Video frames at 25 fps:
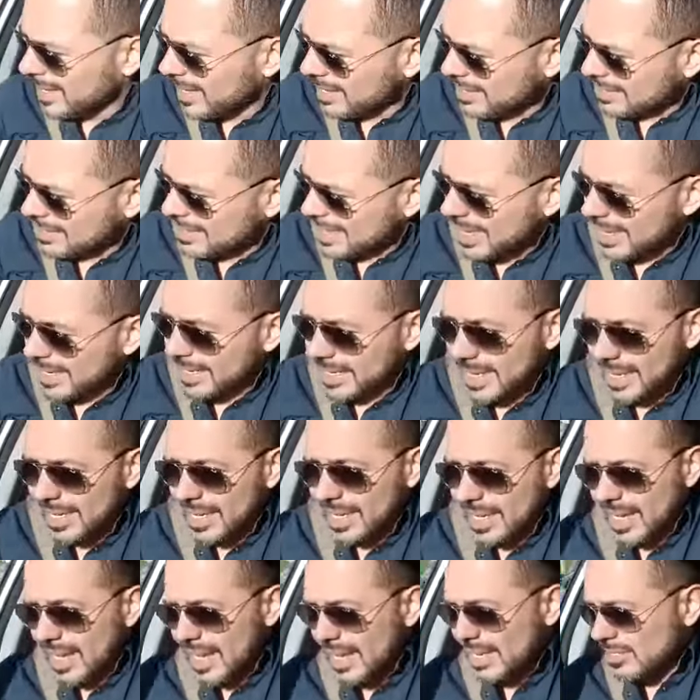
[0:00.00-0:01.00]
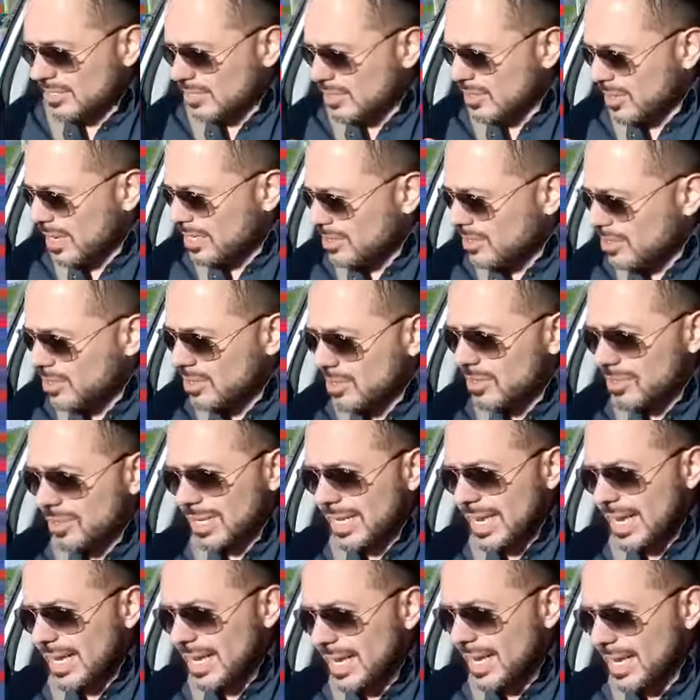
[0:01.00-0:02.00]
He's like, as long as you
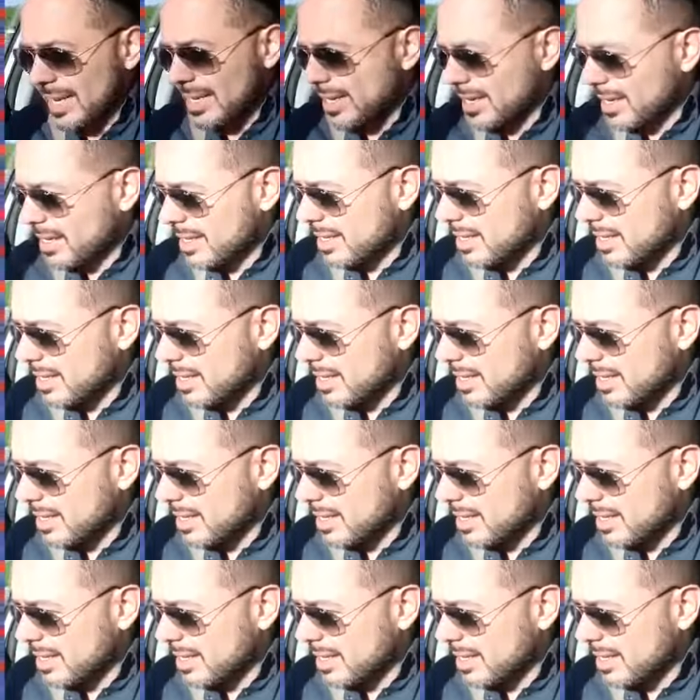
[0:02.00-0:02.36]
look at it